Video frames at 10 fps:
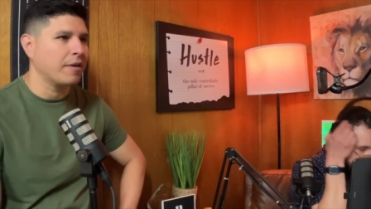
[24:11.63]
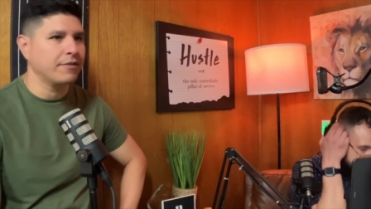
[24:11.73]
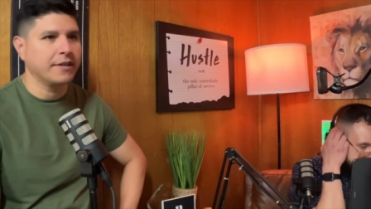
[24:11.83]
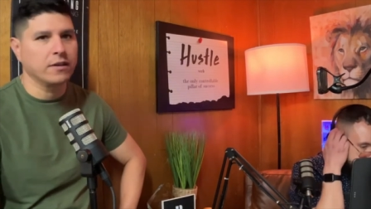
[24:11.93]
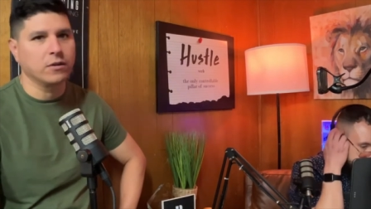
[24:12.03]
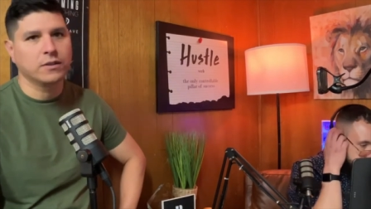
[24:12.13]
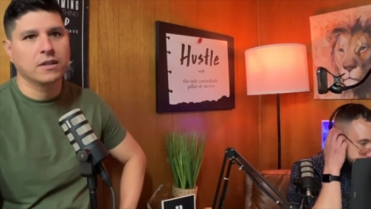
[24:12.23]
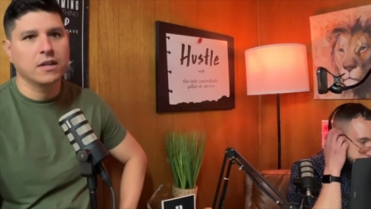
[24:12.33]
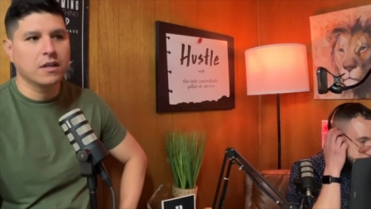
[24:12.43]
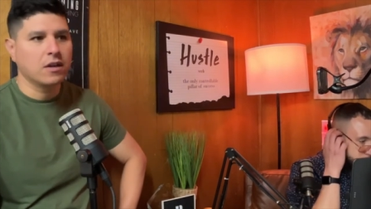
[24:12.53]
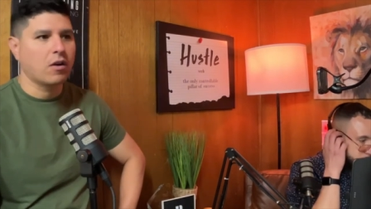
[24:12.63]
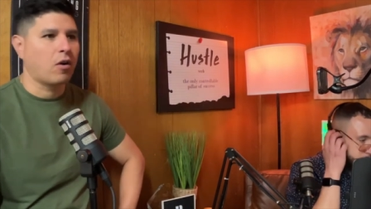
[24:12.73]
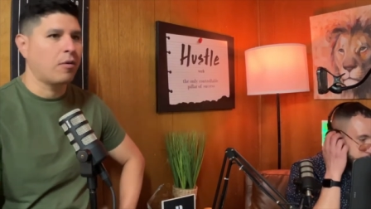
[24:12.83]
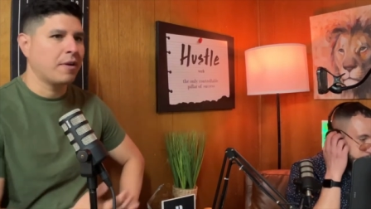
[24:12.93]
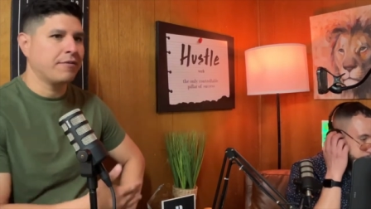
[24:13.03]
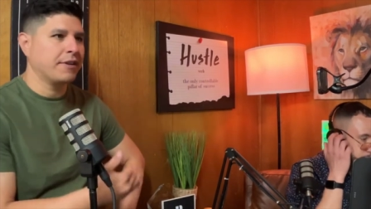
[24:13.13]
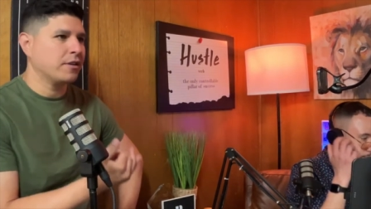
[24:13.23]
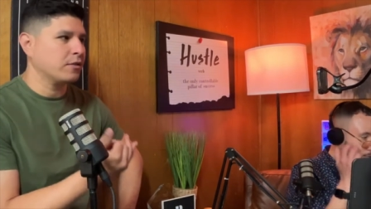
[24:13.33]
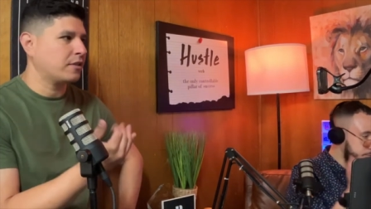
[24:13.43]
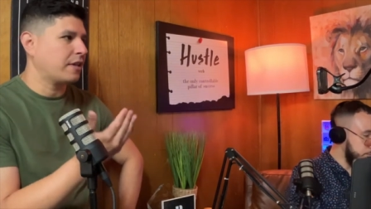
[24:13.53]
videos all my
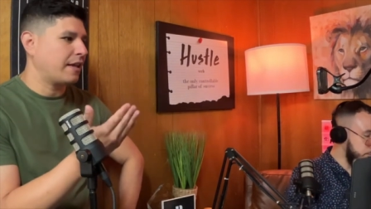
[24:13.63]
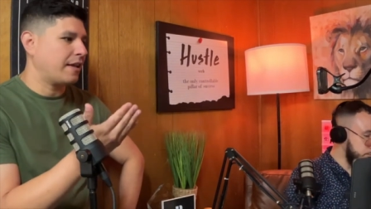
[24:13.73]
videos